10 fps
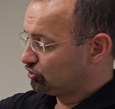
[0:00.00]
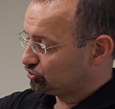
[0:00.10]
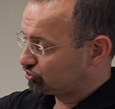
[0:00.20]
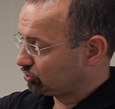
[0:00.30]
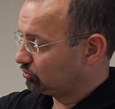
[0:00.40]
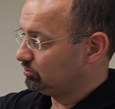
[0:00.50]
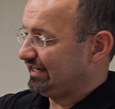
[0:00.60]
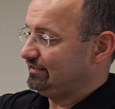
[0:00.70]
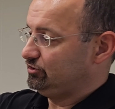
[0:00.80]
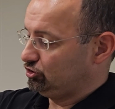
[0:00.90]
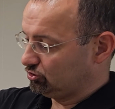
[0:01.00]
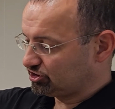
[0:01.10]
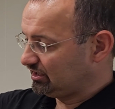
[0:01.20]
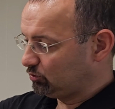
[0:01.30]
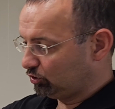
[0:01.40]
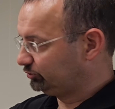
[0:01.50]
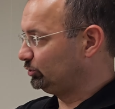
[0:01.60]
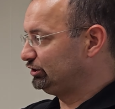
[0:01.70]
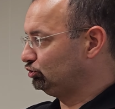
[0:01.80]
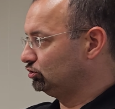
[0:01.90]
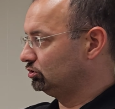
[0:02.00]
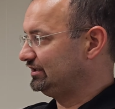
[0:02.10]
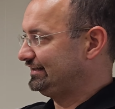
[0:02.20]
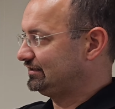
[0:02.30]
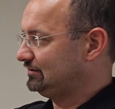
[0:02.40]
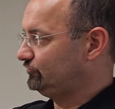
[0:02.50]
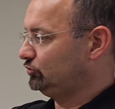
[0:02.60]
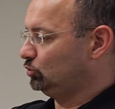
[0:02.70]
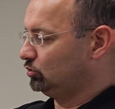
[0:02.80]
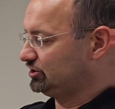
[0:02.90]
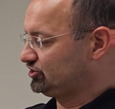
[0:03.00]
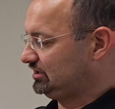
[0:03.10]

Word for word: so and usually what we do like if you watched